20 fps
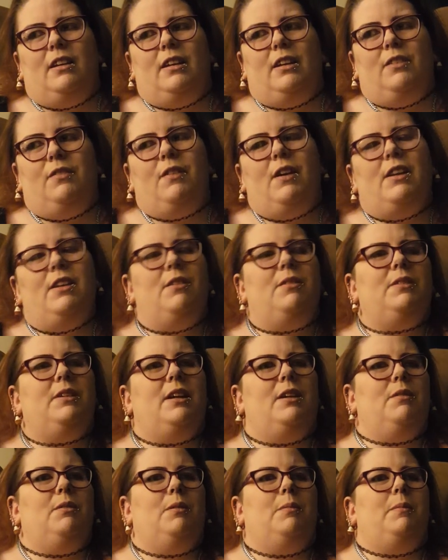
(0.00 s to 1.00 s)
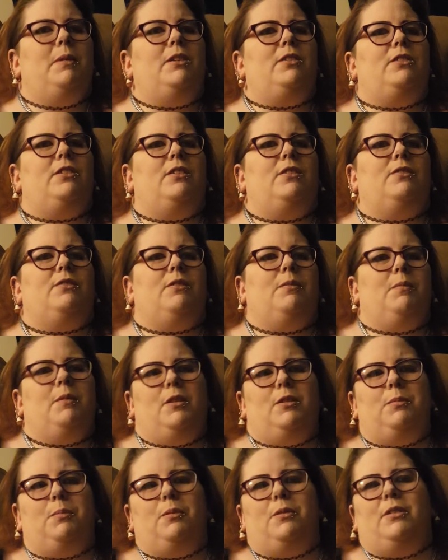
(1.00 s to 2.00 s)
if I don't get remission from
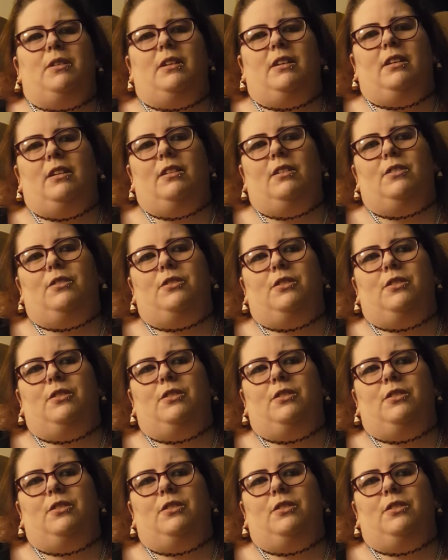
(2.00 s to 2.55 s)
this particular